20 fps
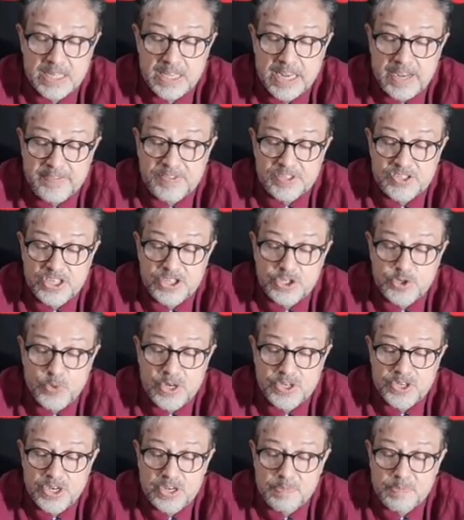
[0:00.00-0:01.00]
If the
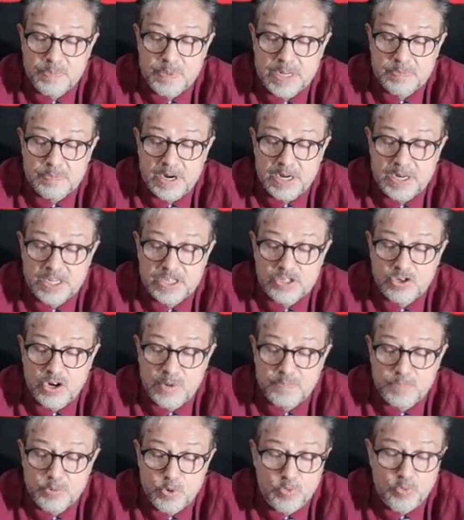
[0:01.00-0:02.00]
situation in Myanmar does not
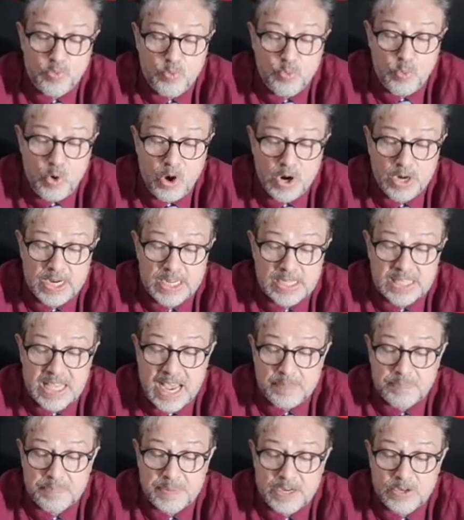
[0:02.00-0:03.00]
improve, what is
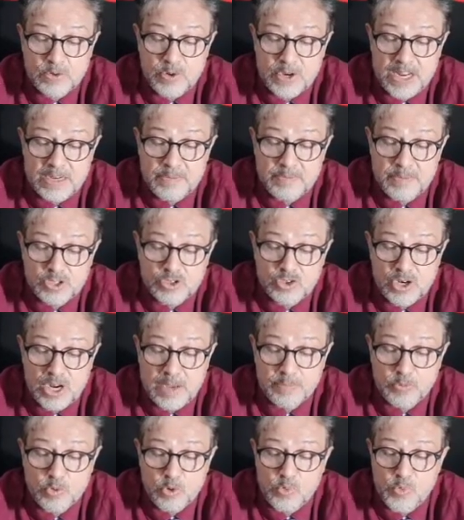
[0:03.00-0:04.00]
happening today in
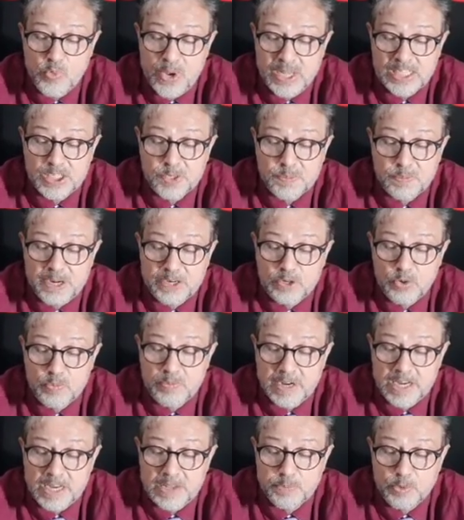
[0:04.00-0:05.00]
Mizoram could well spread to
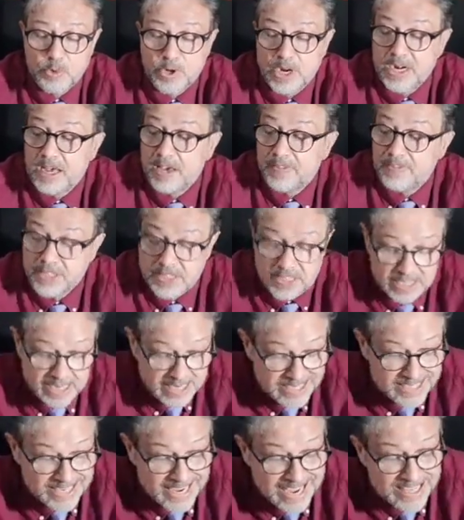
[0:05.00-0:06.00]
Manipur and other
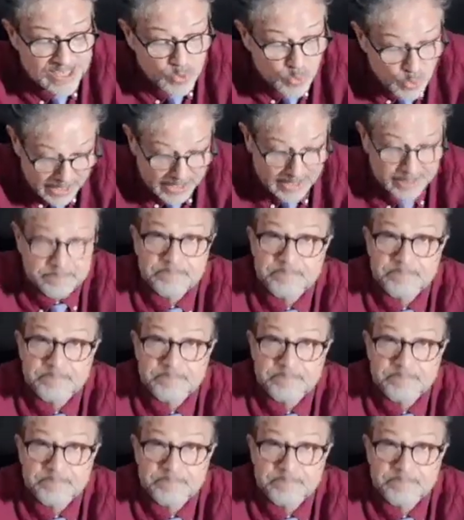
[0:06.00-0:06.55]
states as well.